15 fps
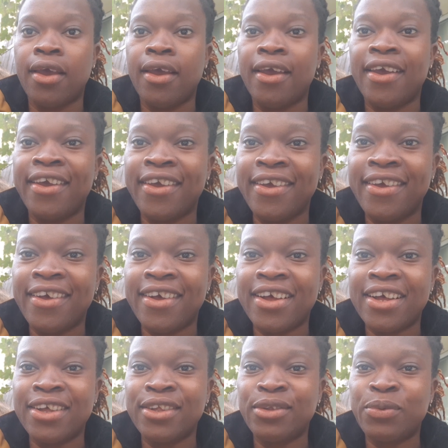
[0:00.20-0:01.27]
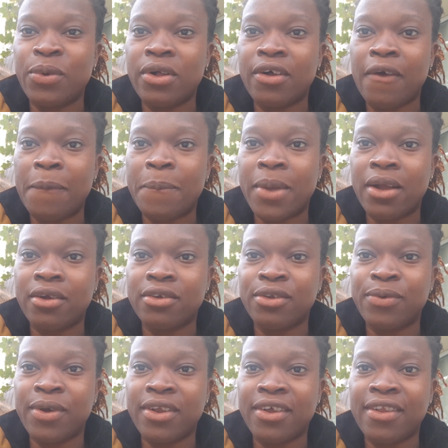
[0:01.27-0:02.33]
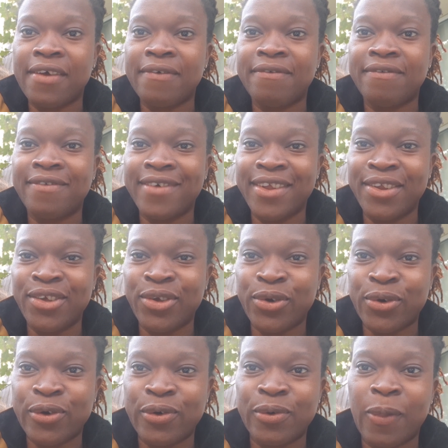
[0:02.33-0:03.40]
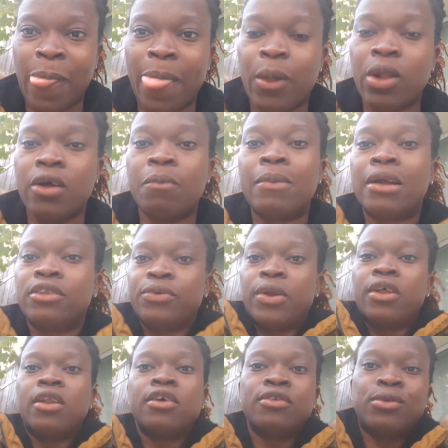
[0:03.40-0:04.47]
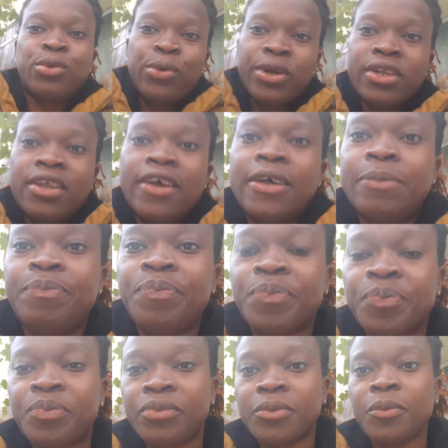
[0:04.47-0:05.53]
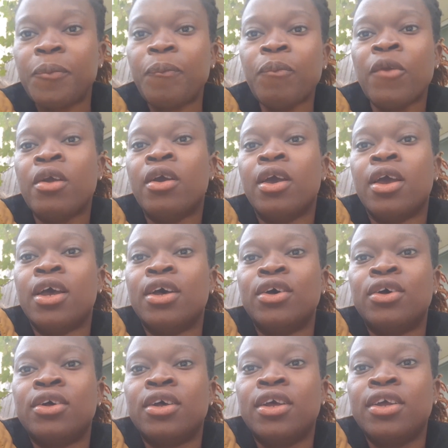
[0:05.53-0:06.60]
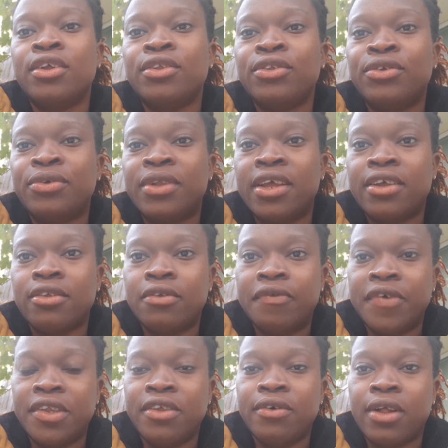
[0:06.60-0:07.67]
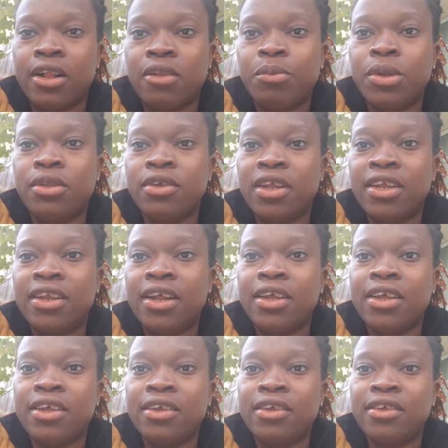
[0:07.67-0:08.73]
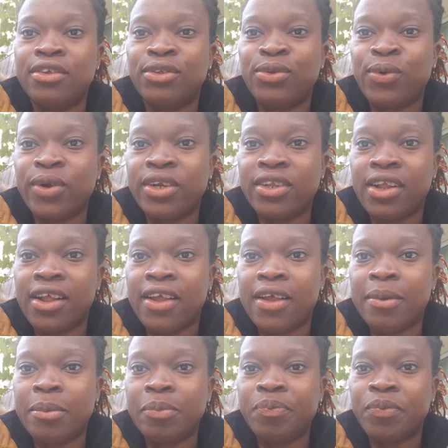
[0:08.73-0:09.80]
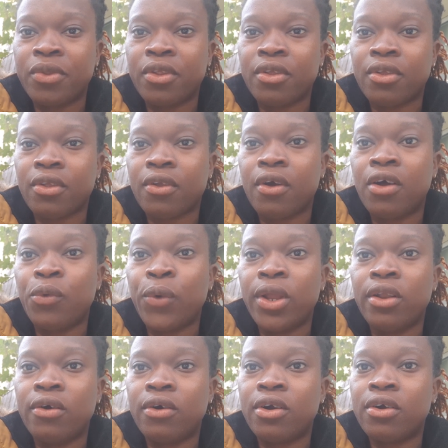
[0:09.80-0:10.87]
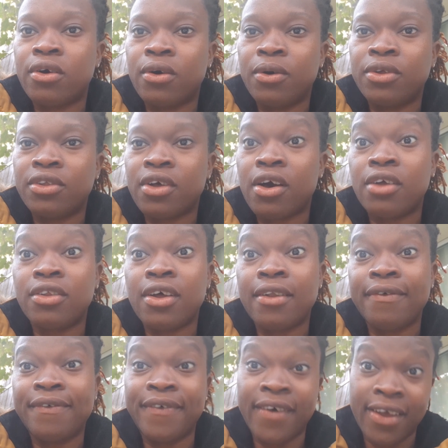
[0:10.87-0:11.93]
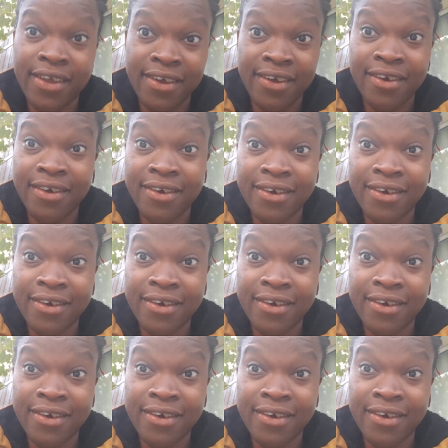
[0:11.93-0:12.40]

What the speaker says: Hey guys, welcome back to another video. Welcome back to another story time. In today's video, I'll be telling a story time on when our house caught on fire.